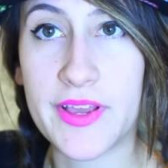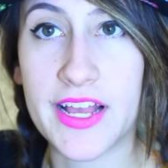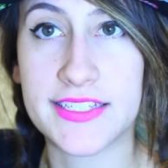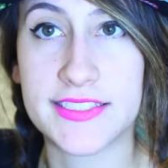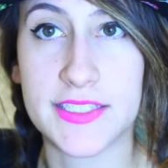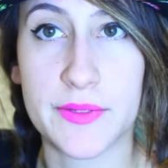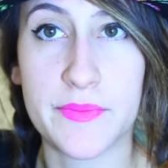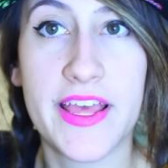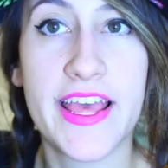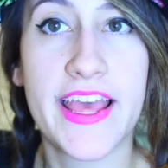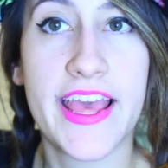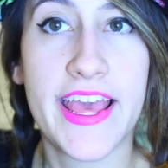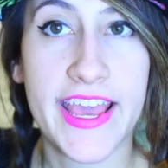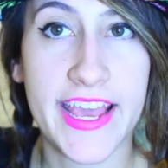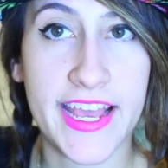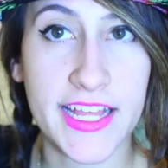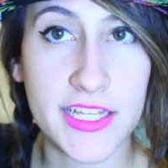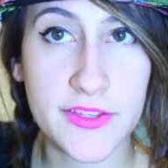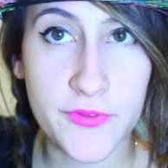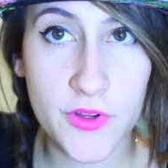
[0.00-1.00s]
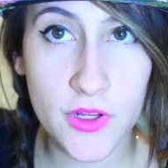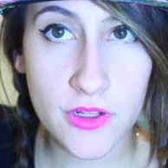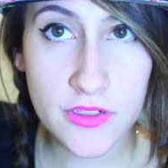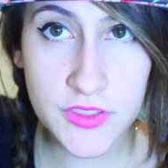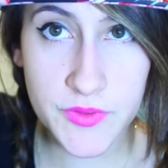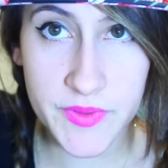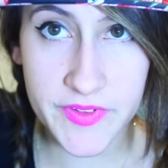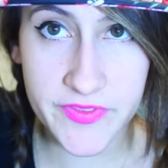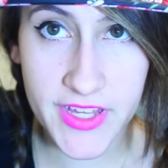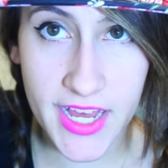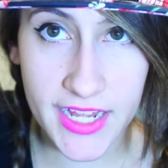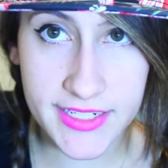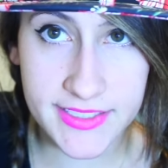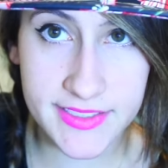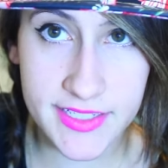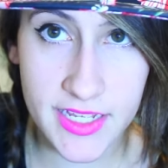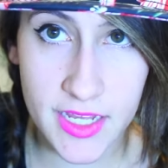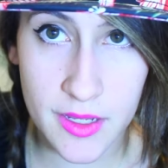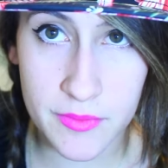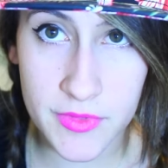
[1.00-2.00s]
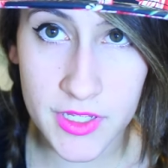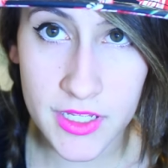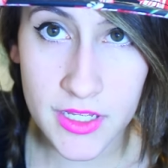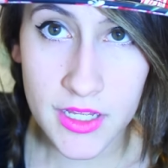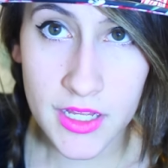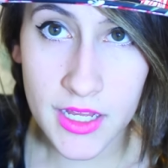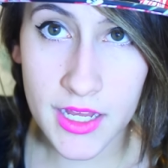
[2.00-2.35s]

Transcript: we got some headphones. We've got some